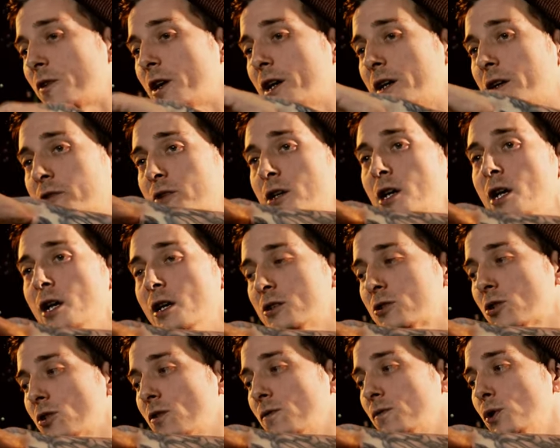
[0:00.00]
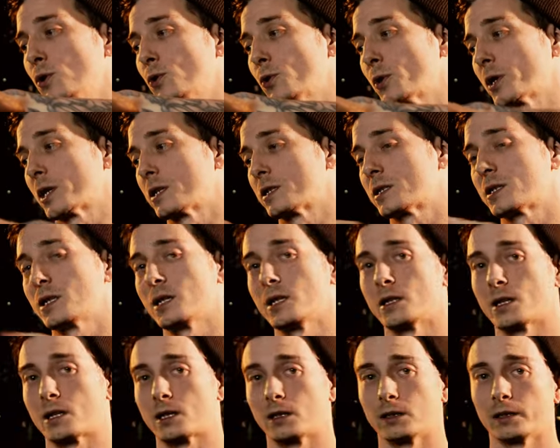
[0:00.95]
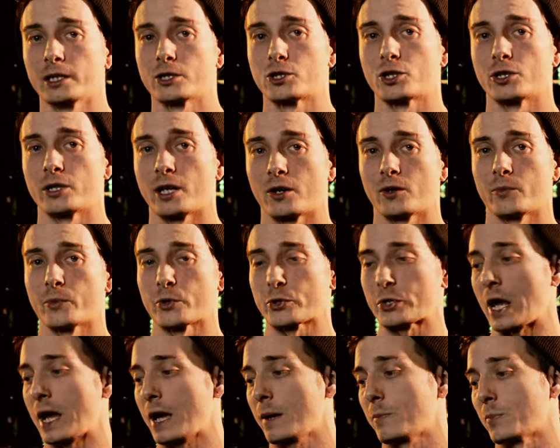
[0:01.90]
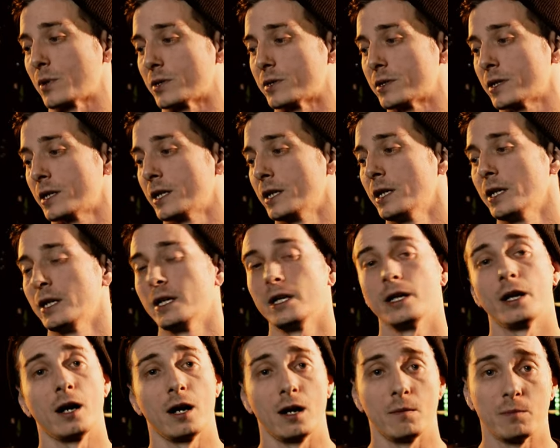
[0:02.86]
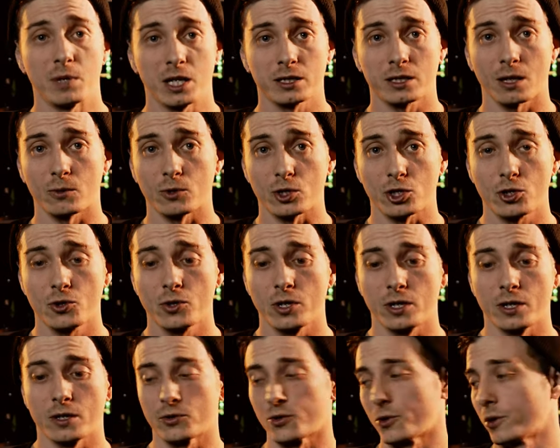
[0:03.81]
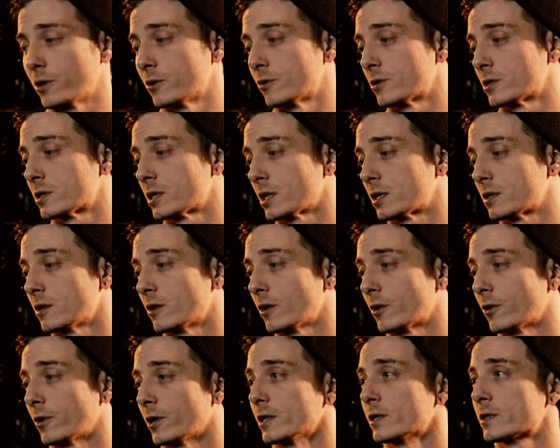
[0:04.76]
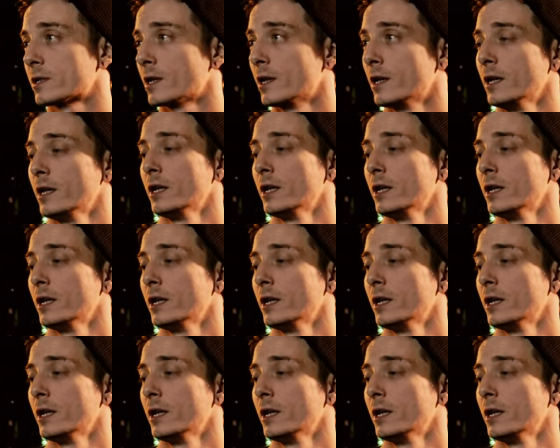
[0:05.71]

around so the viewer could see the collision that almost happened uh, because I was shooting in 360 degrees.